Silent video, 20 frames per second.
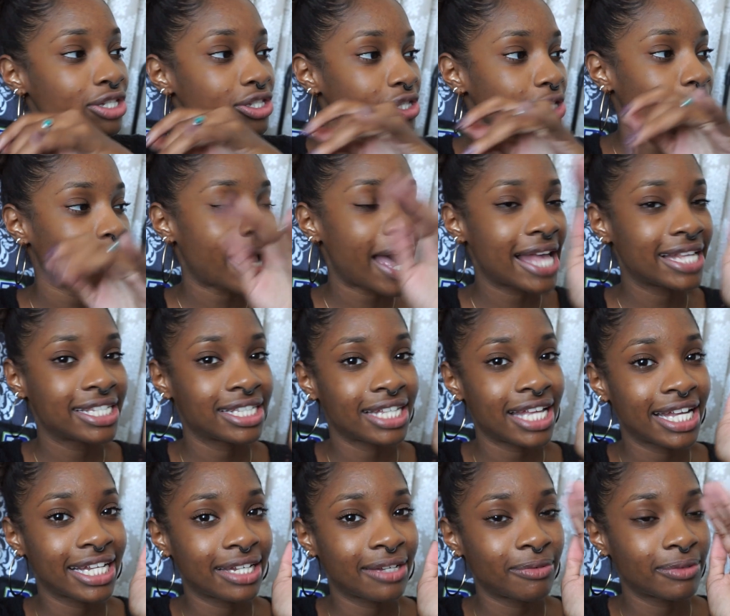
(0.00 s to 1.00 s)
so I had to
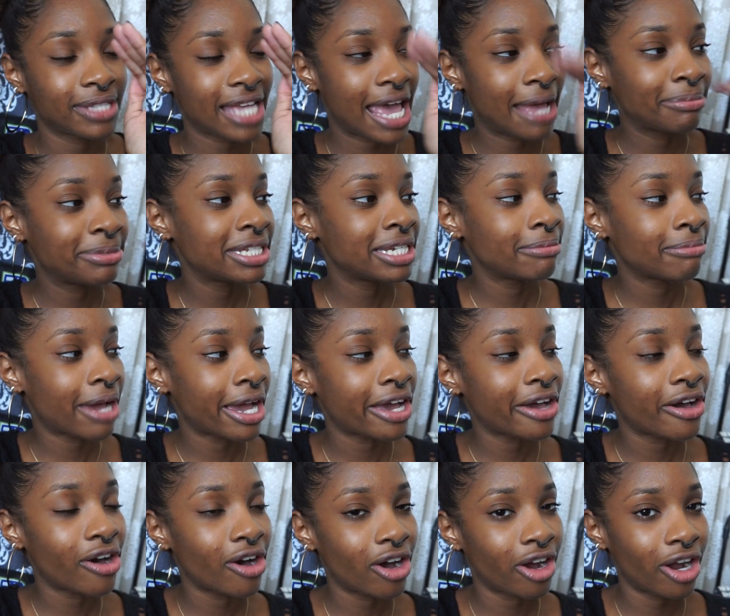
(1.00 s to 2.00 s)
like empty my
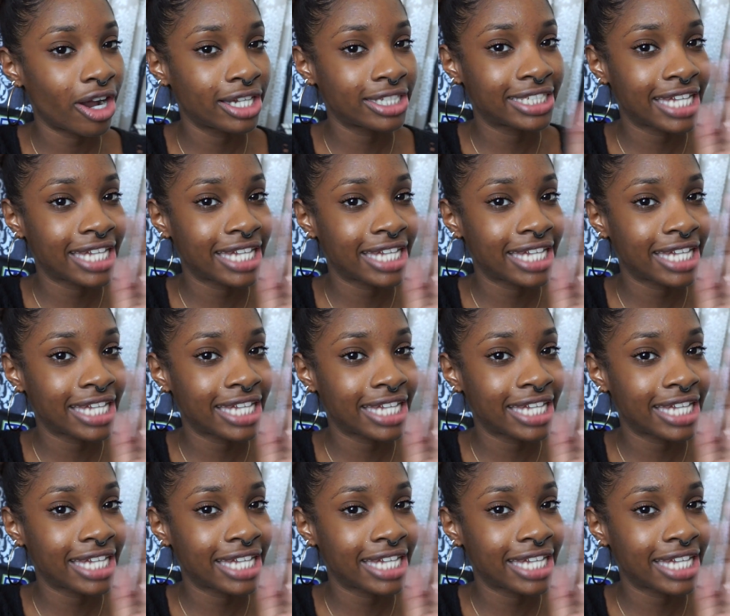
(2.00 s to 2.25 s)
car,